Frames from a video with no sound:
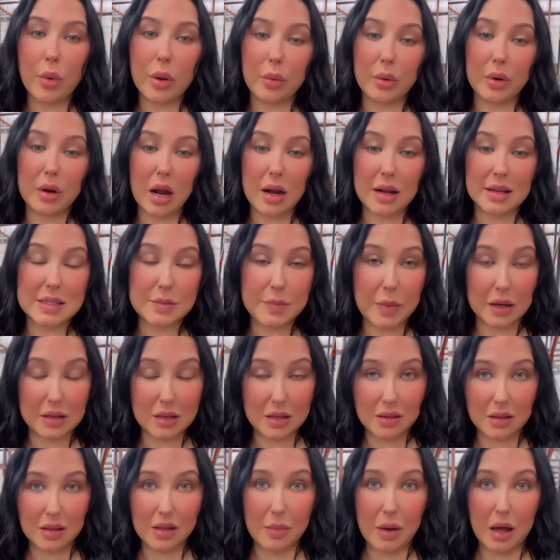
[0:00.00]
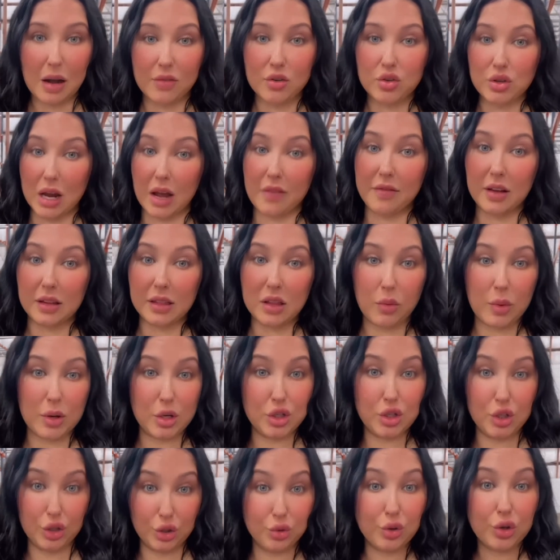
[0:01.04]
We were not expecting the amount of traffic that we
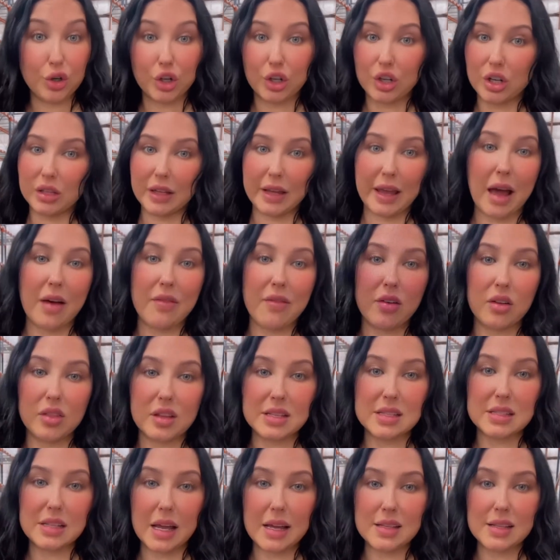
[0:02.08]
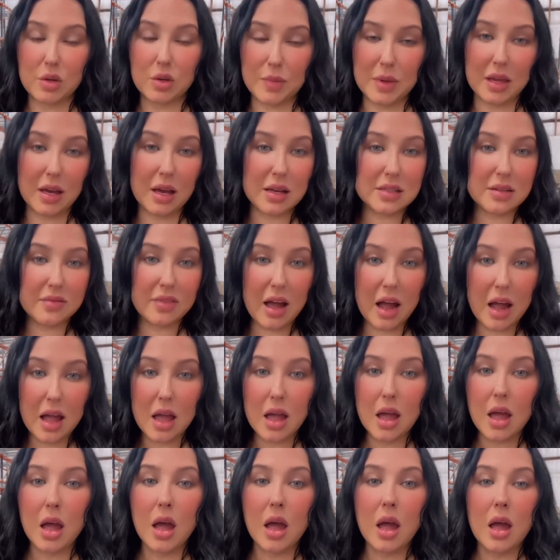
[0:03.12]
do currently have on the site, so because of
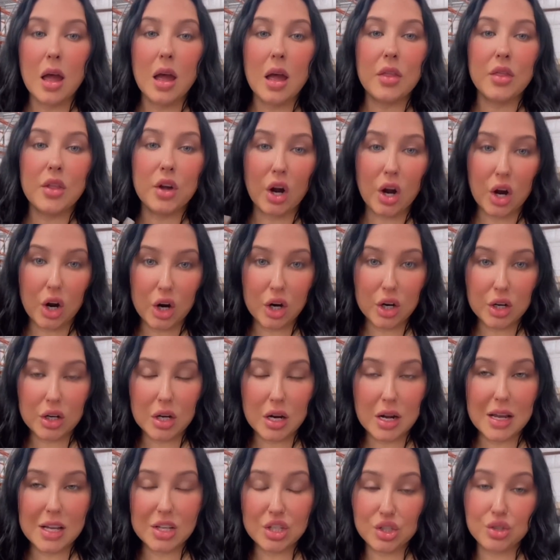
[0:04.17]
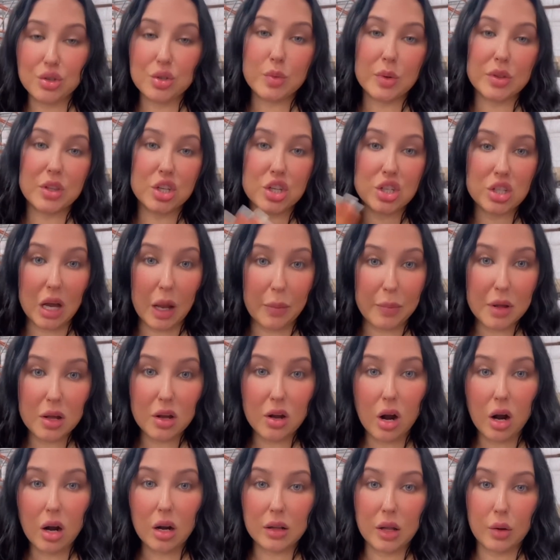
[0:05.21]
that, there are issues with the
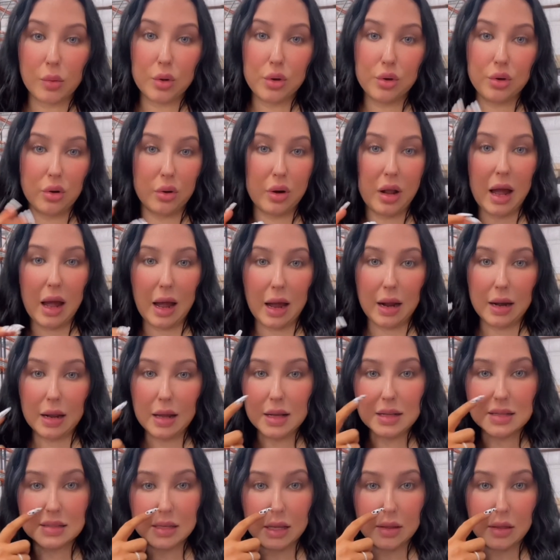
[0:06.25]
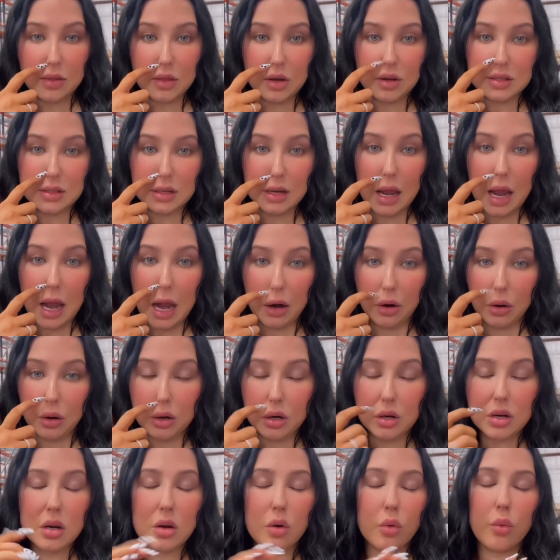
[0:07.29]
shopping cart. Like when you go to add it, it's saying that there's an
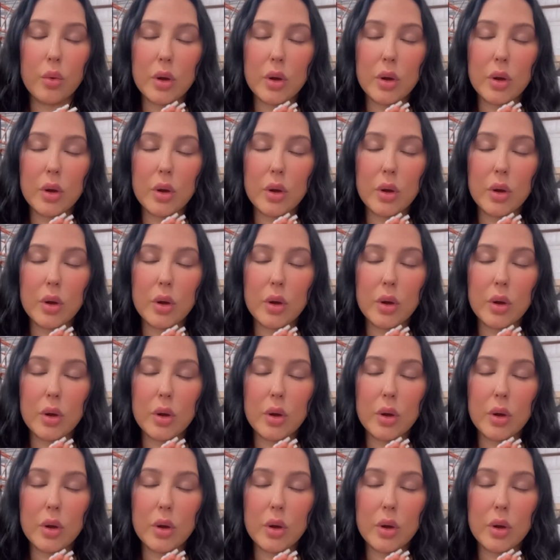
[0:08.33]
error.